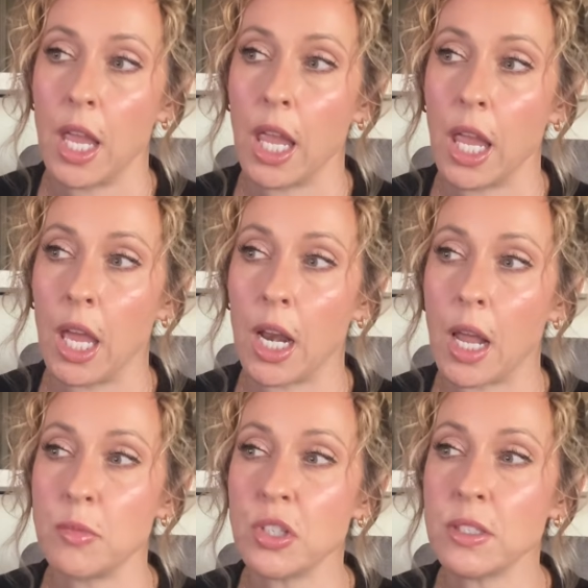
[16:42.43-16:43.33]
and
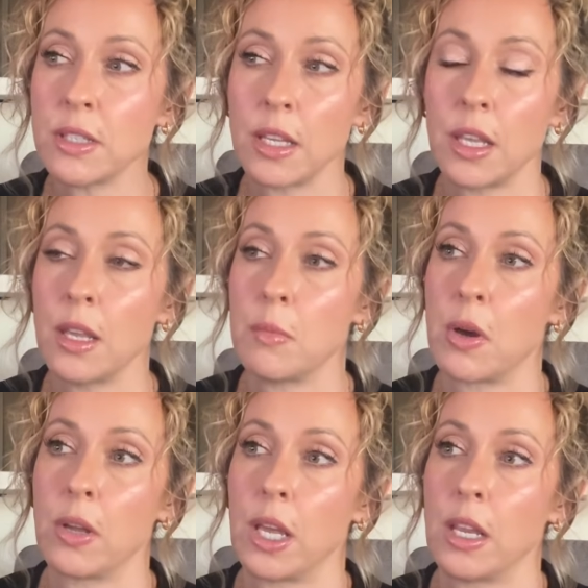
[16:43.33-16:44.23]
I'm just thinking
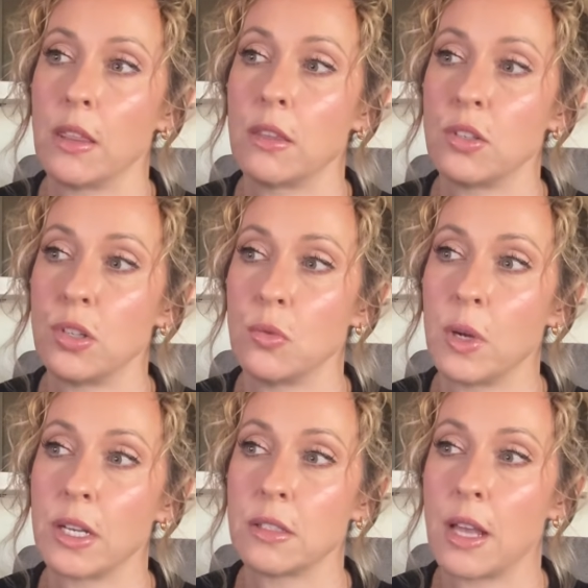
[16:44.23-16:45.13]
about getting the
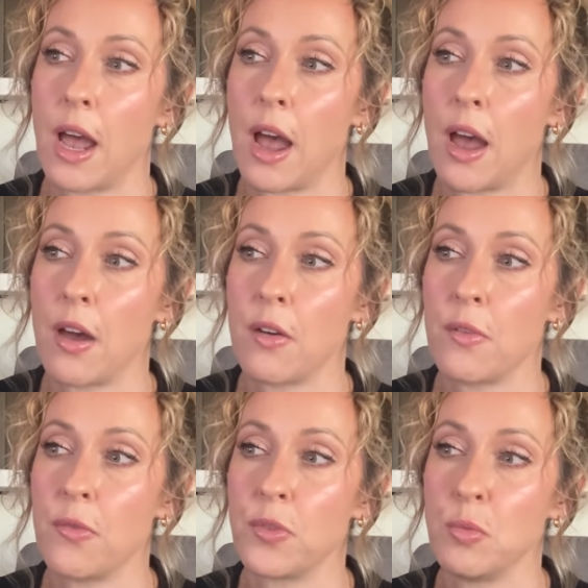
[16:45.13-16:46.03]
2-wick
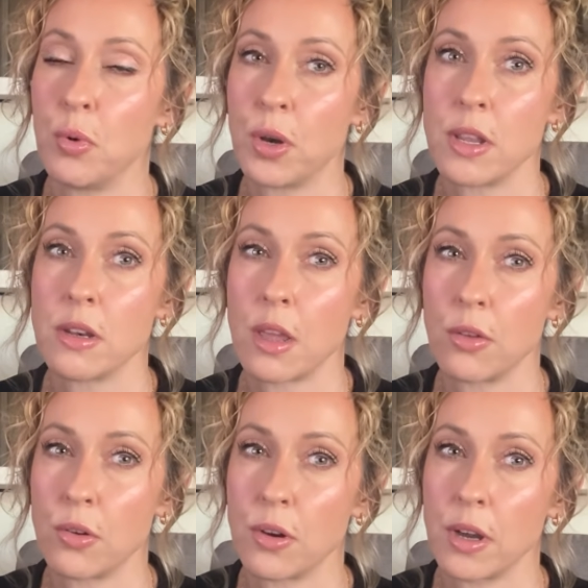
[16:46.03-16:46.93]
to put
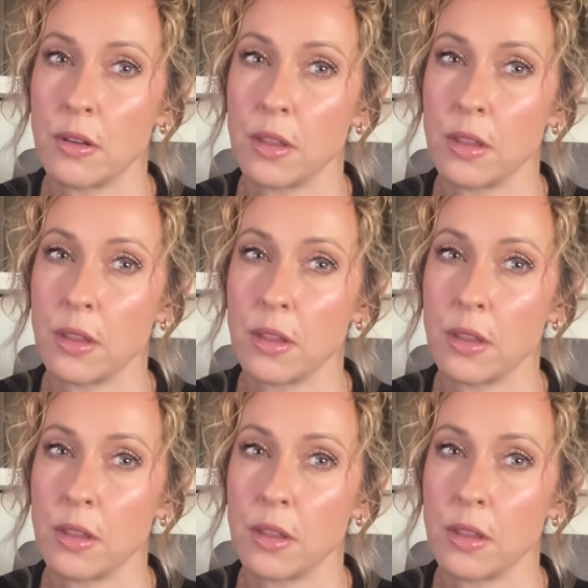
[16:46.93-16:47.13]
another,